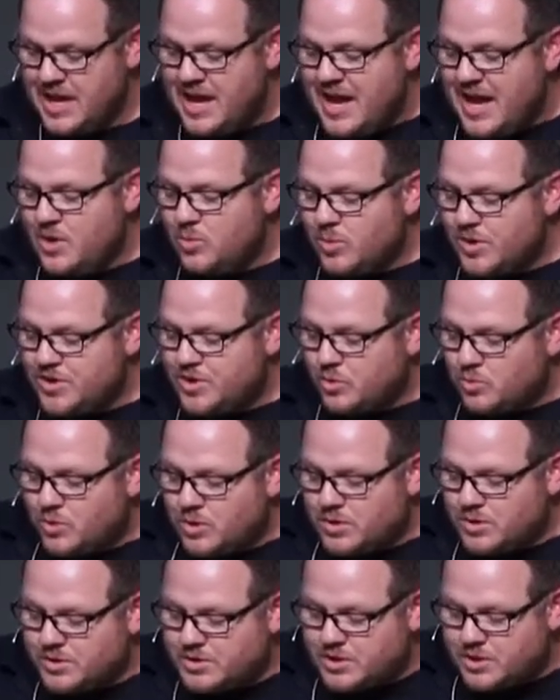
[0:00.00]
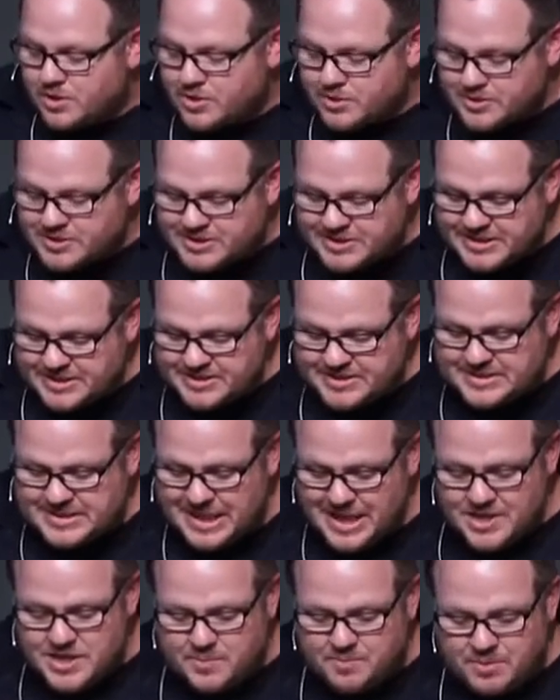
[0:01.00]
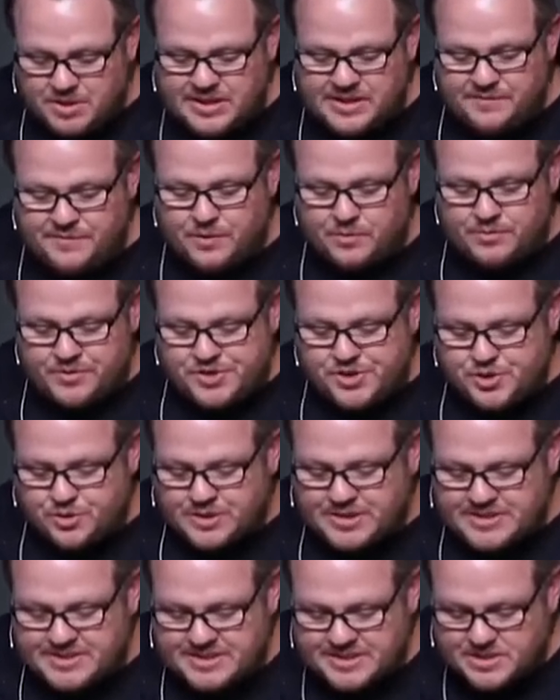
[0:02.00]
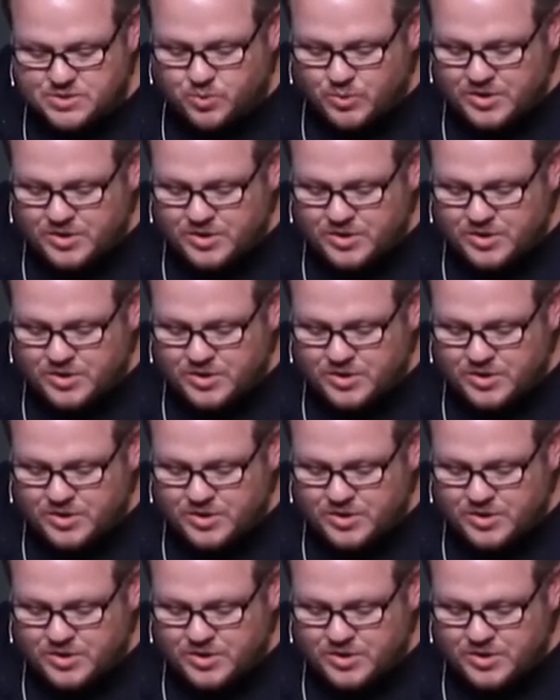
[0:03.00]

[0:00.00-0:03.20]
And where the world curses, the believer rejoices.